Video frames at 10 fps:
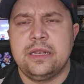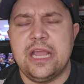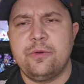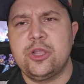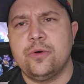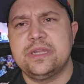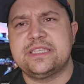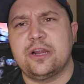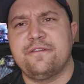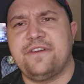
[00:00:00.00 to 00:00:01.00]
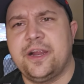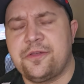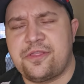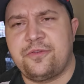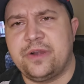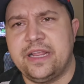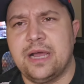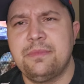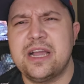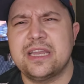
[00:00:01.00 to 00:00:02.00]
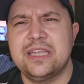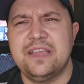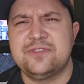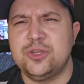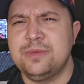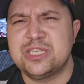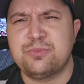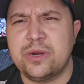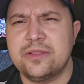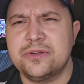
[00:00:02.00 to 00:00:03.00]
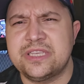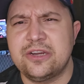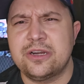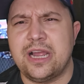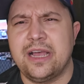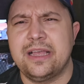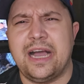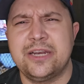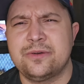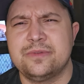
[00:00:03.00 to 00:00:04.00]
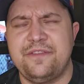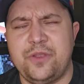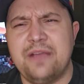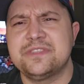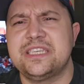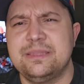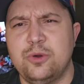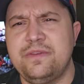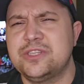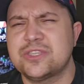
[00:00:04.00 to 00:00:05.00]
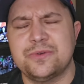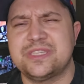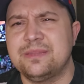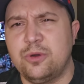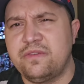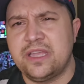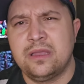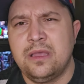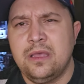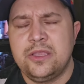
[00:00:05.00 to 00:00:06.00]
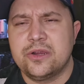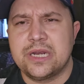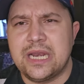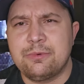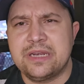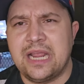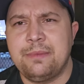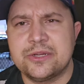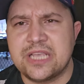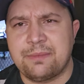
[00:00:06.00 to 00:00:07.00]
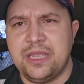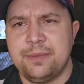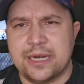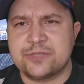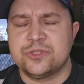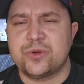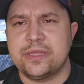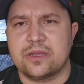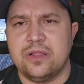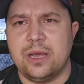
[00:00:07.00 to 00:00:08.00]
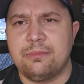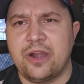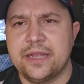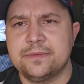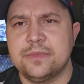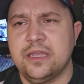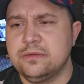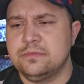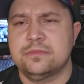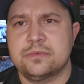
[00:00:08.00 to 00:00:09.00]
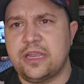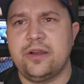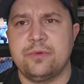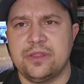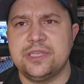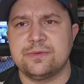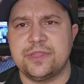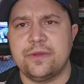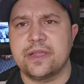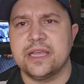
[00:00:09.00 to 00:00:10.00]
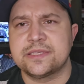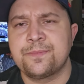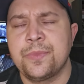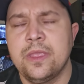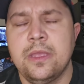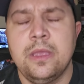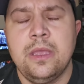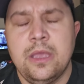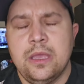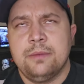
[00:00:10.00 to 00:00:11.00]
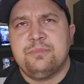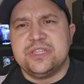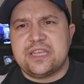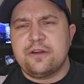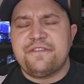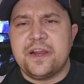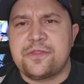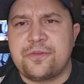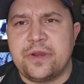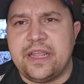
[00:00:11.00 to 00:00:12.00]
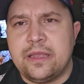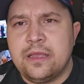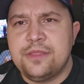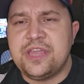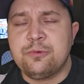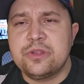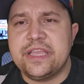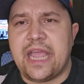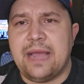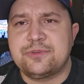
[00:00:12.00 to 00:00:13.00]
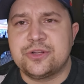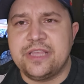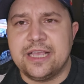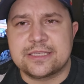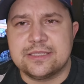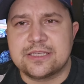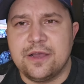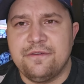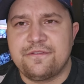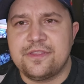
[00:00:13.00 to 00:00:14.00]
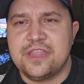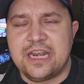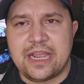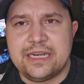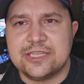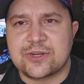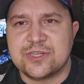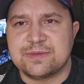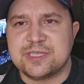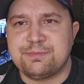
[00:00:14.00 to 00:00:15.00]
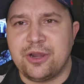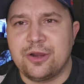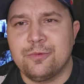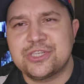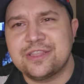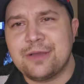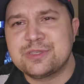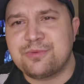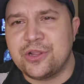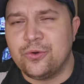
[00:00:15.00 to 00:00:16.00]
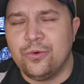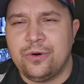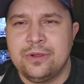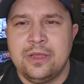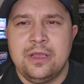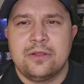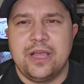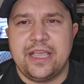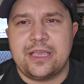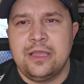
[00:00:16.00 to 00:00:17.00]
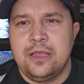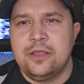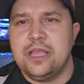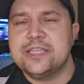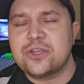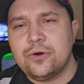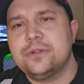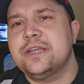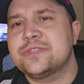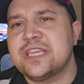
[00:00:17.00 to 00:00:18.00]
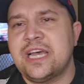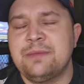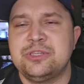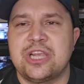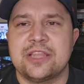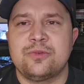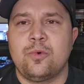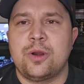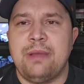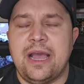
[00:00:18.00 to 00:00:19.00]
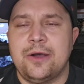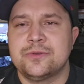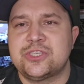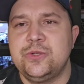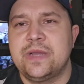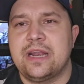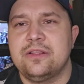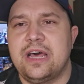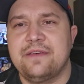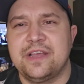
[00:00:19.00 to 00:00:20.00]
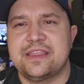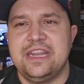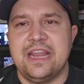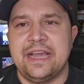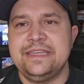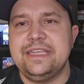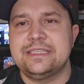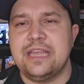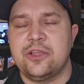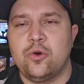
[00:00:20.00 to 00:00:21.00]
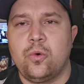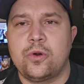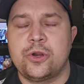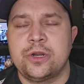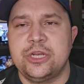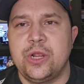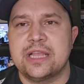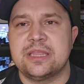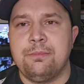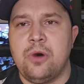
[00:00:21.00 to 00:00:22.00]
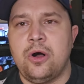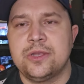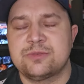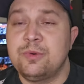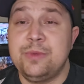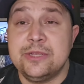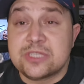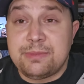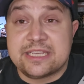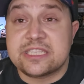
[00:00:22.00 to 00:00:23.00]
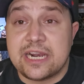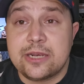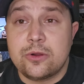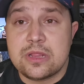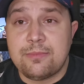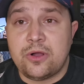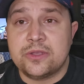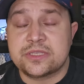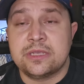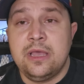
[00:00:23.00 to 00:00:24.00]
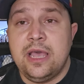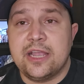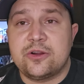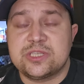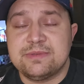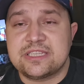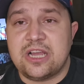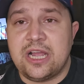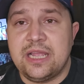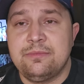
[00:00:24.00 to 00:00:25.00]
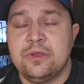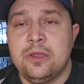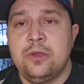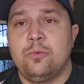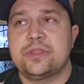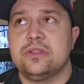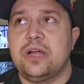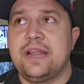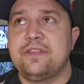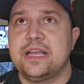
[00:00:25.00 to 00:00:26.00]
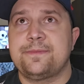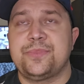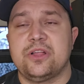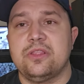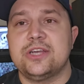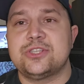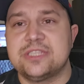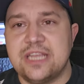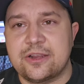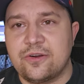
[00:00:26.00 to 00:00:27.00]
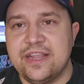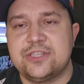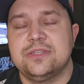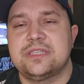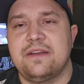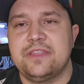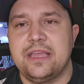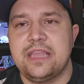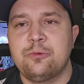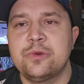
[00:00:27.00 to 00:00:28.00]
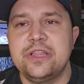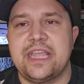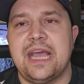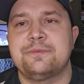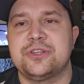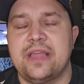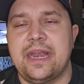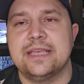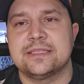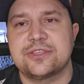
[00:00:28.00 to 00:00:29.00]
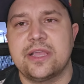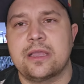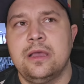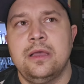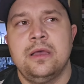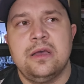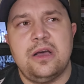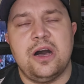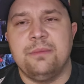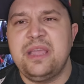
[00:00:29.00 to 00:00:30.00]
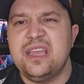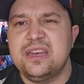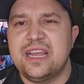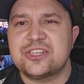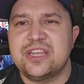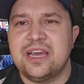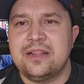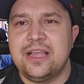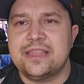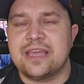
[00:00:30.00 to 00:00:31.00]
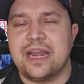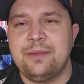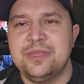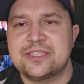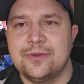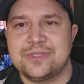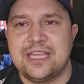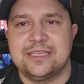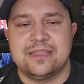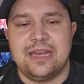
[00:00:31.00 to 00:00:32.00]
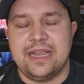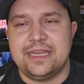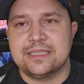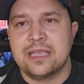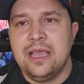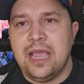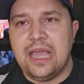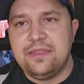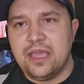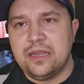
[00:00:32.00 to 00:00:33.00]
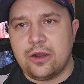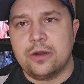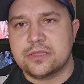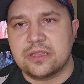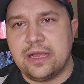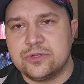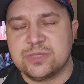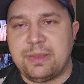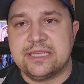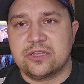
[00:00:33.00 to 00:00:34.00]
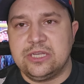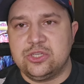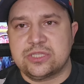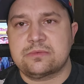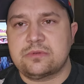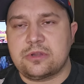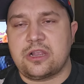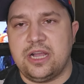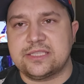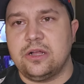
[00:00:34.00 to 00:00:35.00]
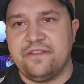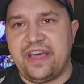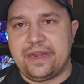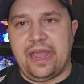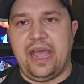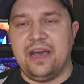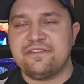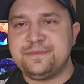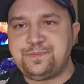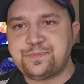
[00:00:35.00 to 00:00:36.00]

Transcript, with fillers: Now we go into Terrifier three. I'm not going to give too many spoilers here. I, I don't, if you haven't seen the movie, just go see the movie. You're going to end up with nightmares like me, you might as well join the club, right? And carry one of these with you, I guess. But Terrifier three, they really captured the essence of the nineties Christmas spirit, which I thought was pretty cool. Like, it's cold outside, but you got the warm house, you got a lot of, like, the nineties decor, you got the malls, when we used to be excited to go to the malls at Christmas time, with a lot of, like, the luscious decorations and everything. They really capture that essence, like, oh man, I actually kind of like that, I miss those days in the nineties. And then Art the Clown just basically just cuts all of that in half.